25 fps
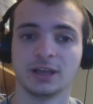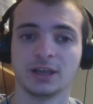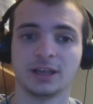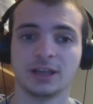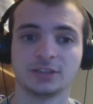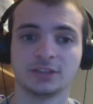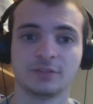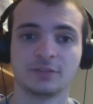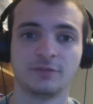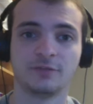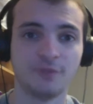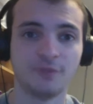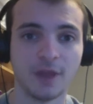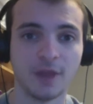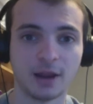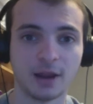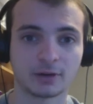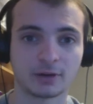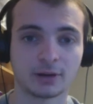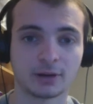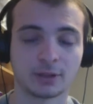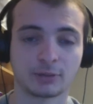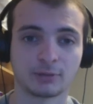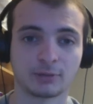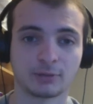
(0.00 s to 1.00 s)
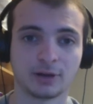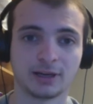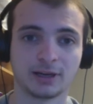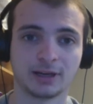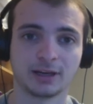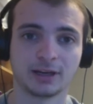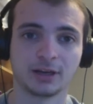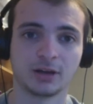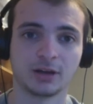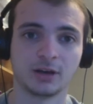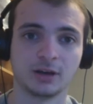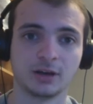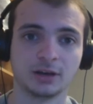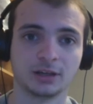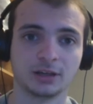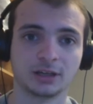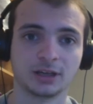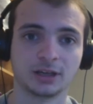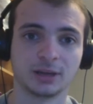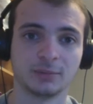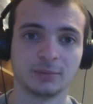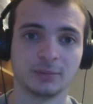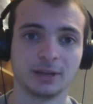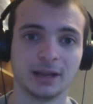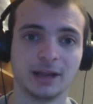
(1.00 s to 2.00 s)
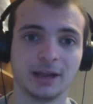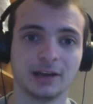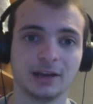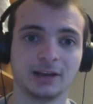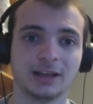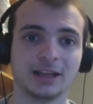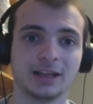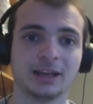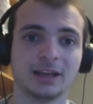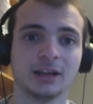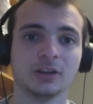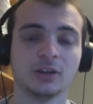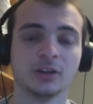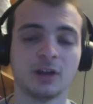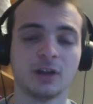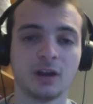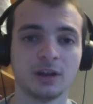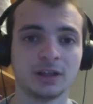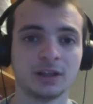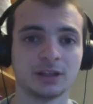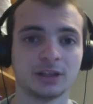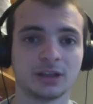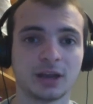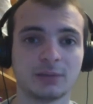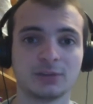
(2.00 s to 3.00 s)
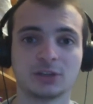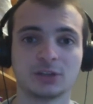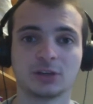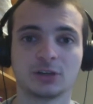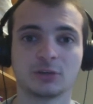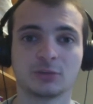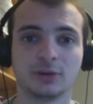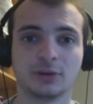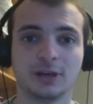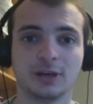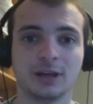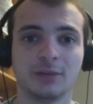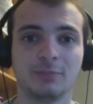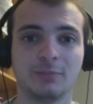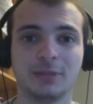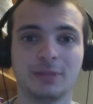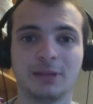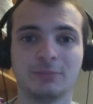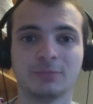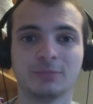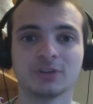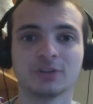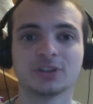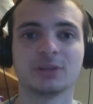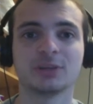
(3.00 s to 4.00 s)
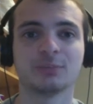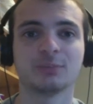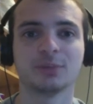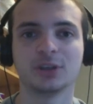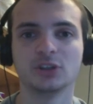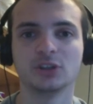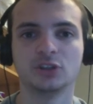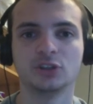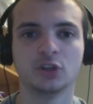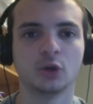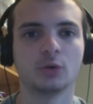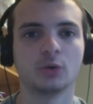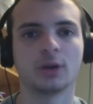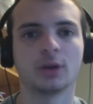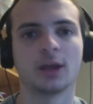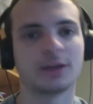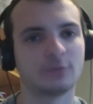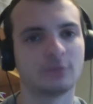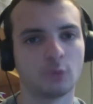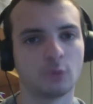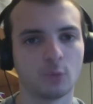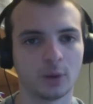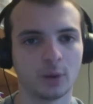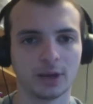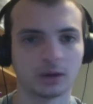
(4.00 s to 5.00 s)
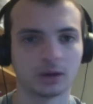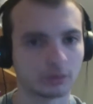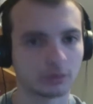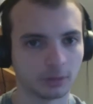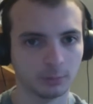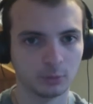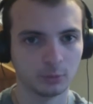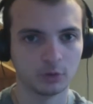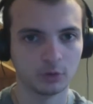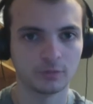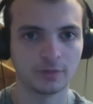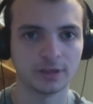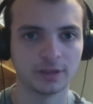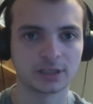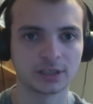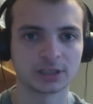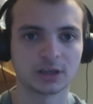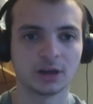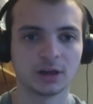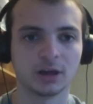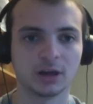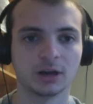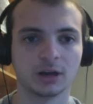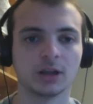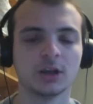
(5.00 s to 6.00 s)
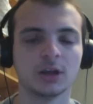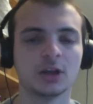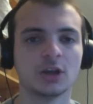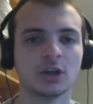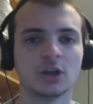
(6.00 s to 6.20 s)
It's a very threatening card to come down, and a lot of the times in Arena, people simply don't have a way to remove this card.